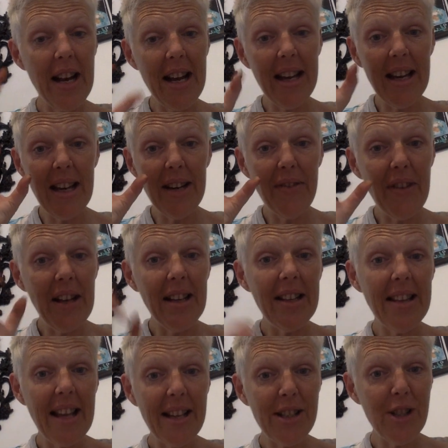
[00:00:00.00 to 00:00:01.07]
I
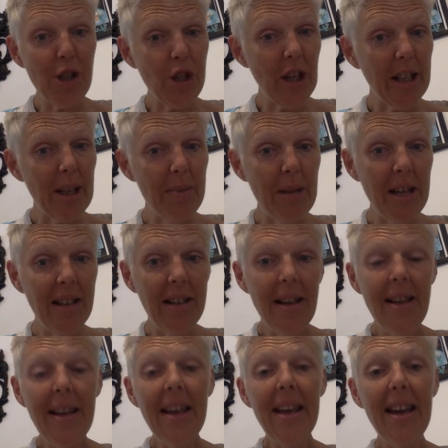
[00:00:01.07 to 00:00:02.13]
innovated thanks to Jellybean.
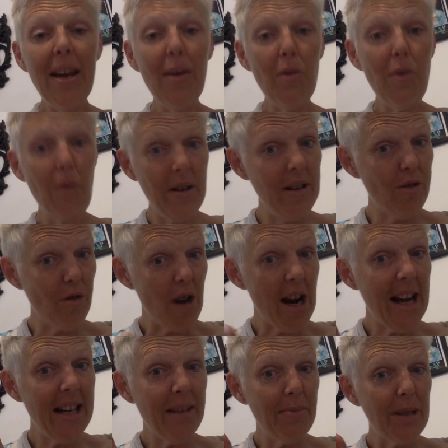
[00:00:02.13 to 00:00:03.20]
It
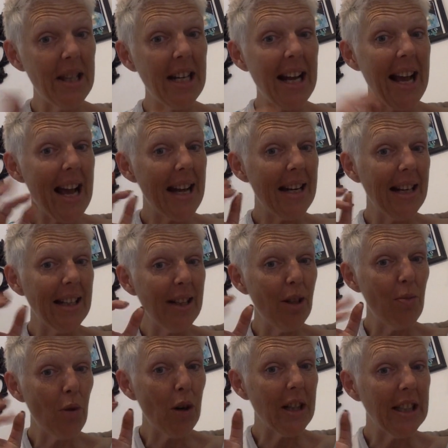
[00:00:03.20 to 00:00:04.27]
dried, but then I added a
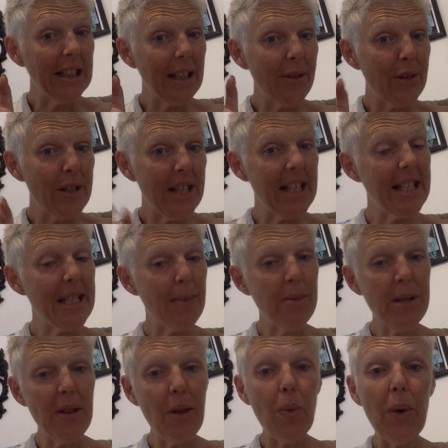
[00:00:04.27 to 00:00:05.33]
little more glitter to the
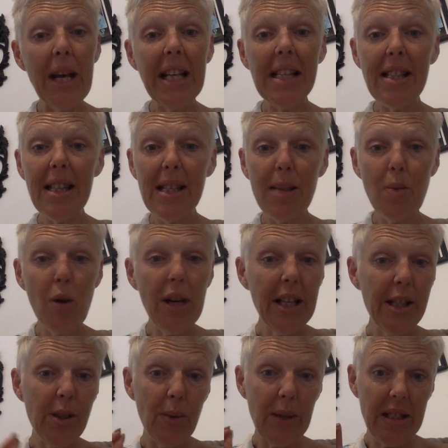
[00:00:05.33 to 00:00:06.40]
tips of the wings this
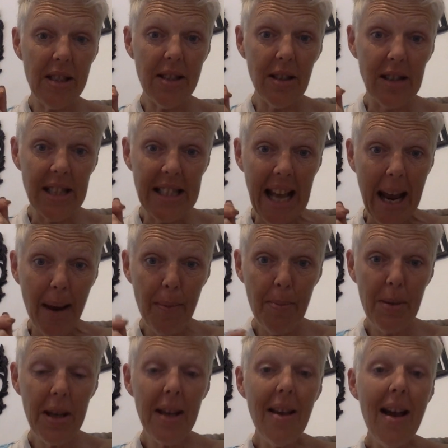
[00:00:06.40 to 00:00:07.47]
morning, so it's still
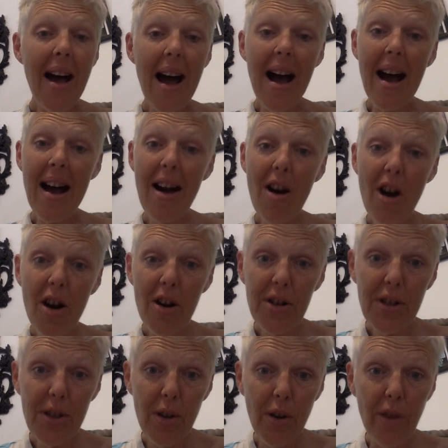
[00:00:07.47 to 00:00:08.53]
damp. I
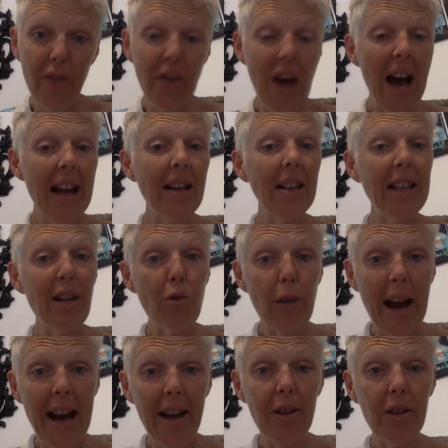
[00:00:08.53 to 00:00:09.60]
also finally
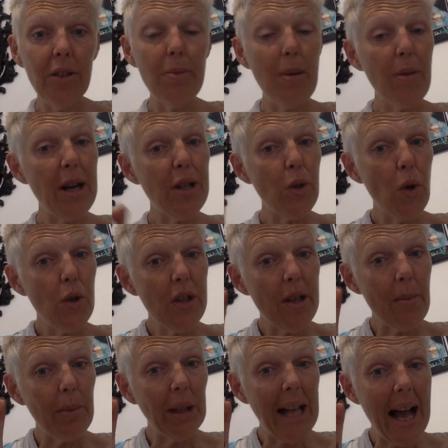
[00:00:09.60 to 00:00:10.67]
wrangled. Remember I told you
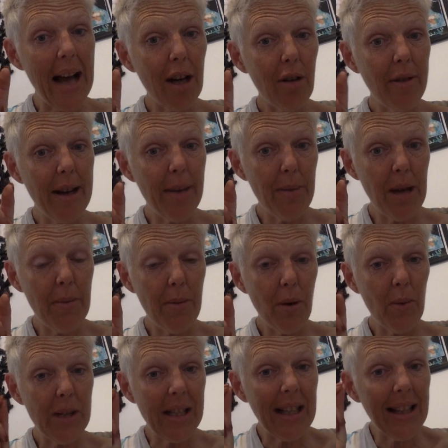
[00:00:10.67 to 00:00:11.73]
the black crepe
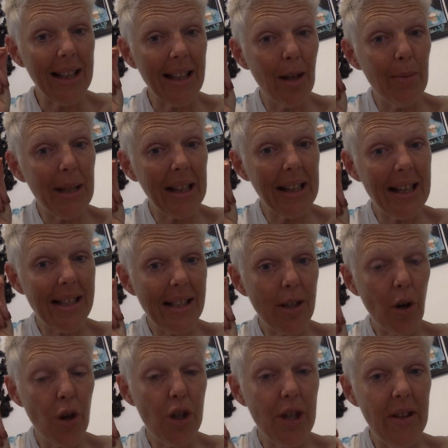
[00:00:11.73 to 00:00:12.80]
paper was a little bit less
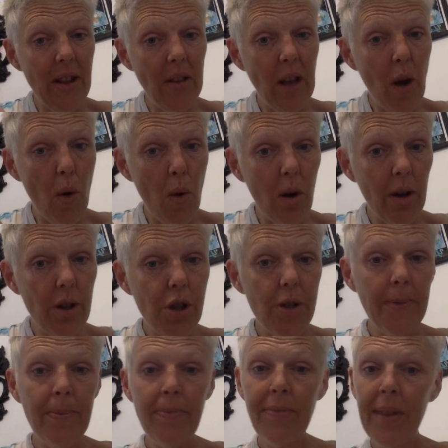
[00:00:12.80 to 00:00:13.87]
starchy than the
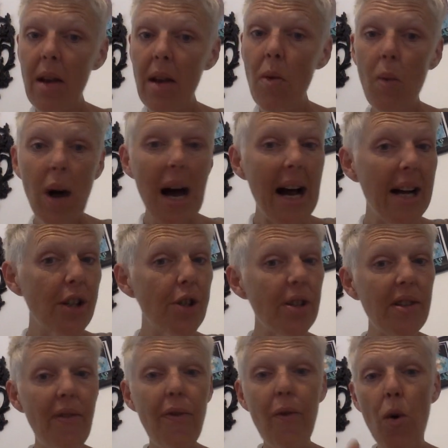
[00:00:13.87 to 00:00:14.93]
orange? Well, I
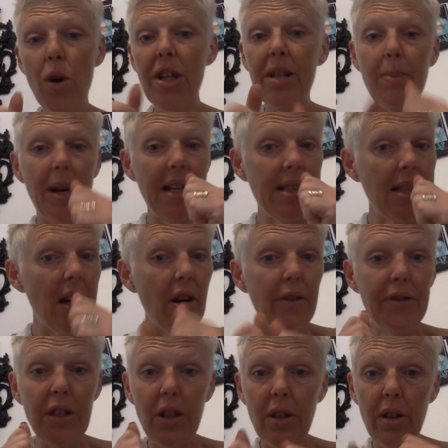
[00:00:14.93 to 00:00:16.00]
just forced
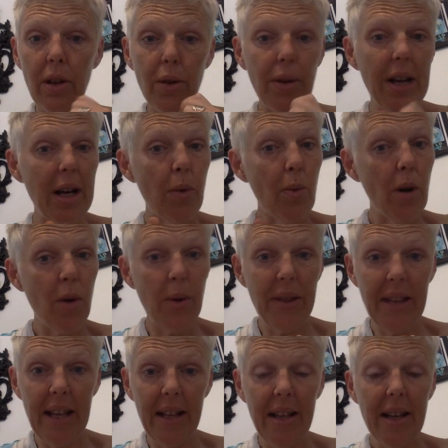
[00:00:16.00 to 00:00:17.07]
myself to learn how to work
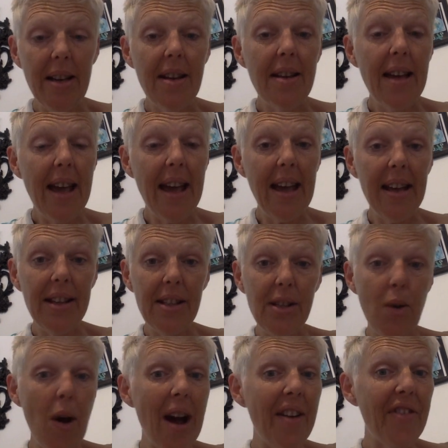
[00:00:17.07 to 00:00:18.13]
with it. And
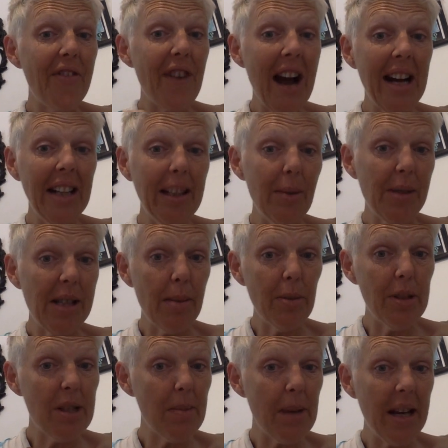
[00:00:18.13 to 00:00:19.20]
so I finally was
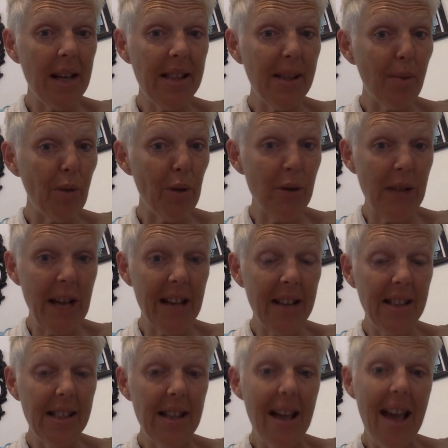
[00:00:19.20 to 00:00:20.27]
able to make some
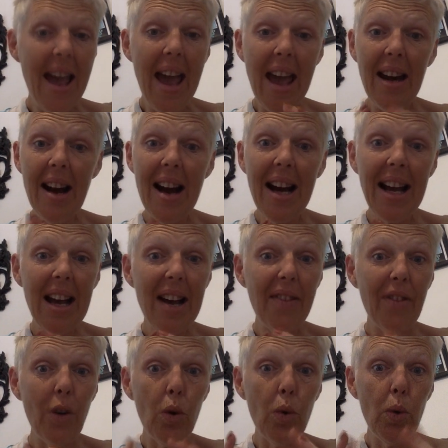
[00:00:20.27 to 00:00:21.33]
rosettes, and I
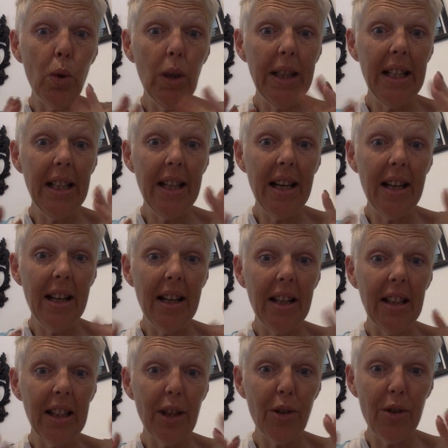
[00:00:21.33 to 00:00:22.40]
have ghouly
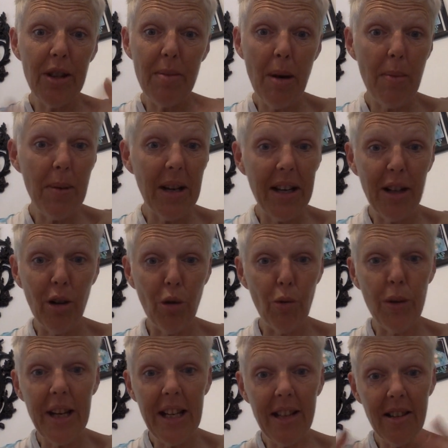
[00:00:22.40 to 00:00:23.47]
glittered them up in a
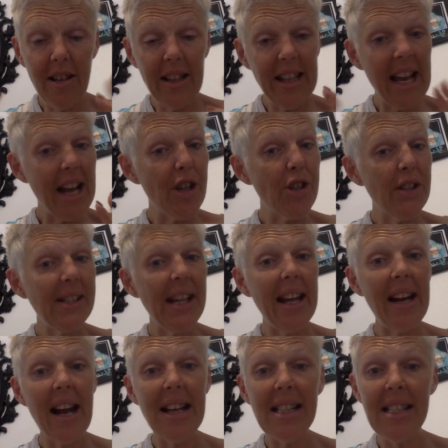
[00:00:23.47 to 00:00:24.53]
green on the edges,
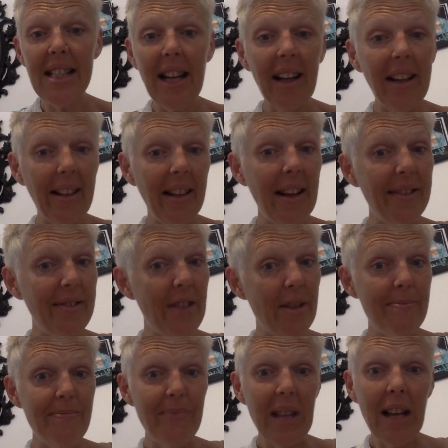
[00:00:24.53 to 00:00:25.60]
and I stinking love
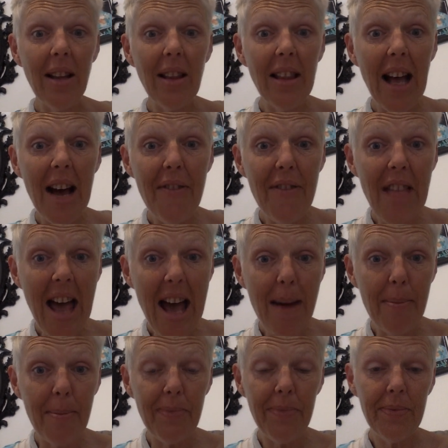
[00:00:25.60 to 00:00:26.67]
them. Love
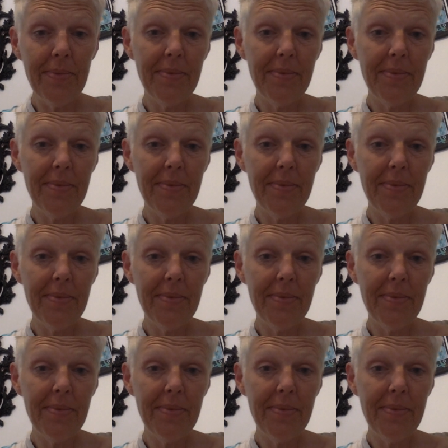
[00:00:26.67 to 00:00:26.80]
them.